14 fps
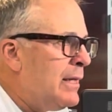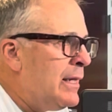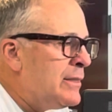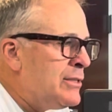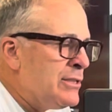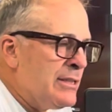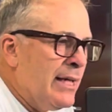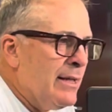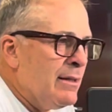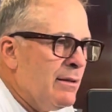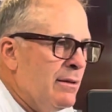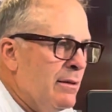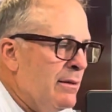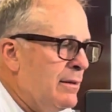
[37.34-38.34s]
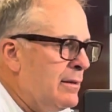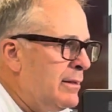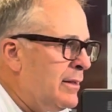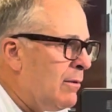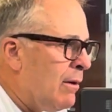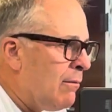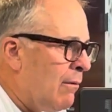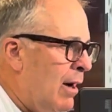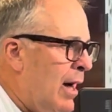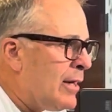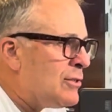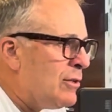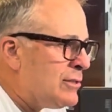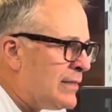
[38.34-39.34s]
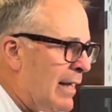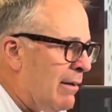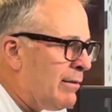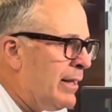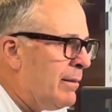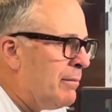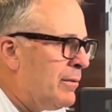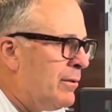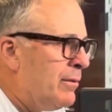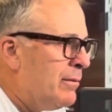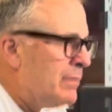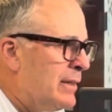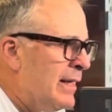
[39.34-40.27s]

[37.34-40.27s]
Just getting the our rocks, our scout team too.